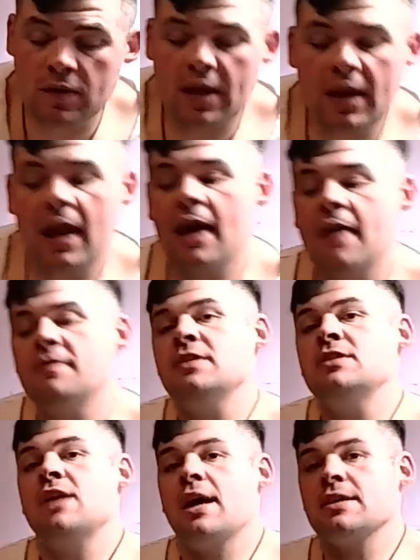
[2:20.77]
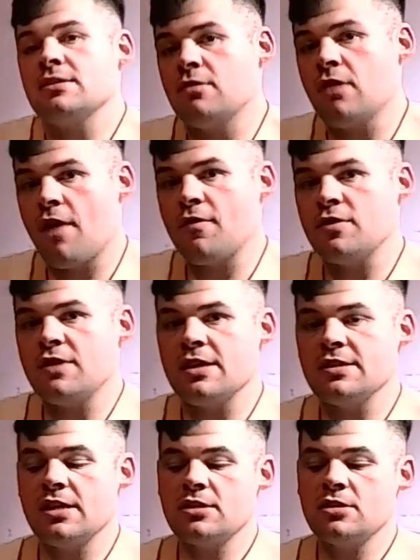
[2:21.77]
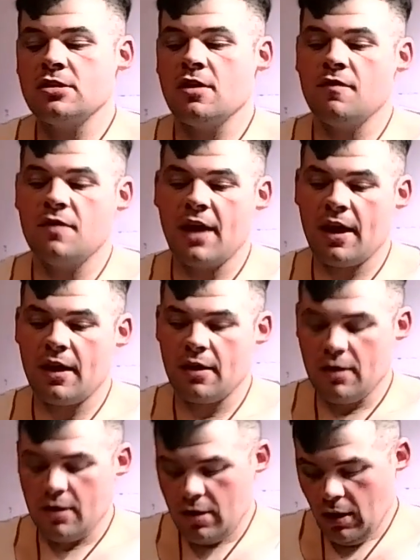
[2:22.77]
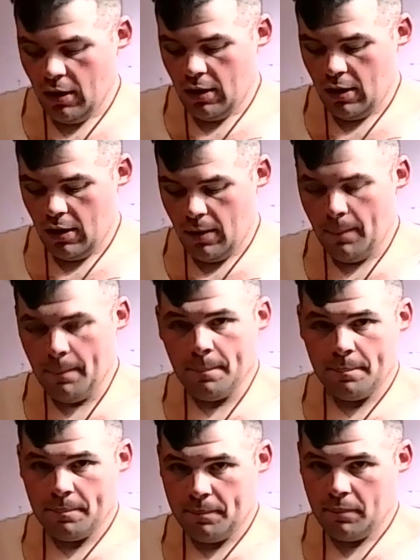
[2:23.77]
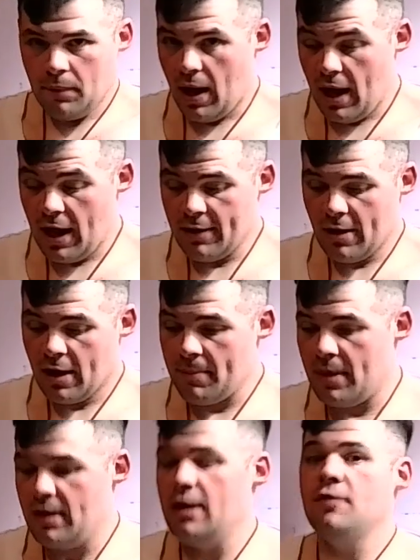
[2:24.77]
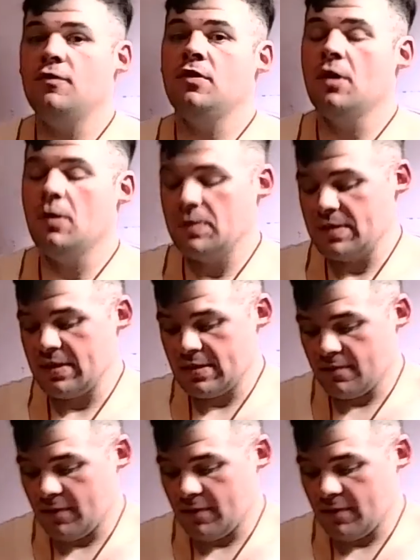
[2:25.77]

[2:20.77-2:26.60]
that have the Jackson Crawford translation of the Edda, I highly recommend it if you don't. It's a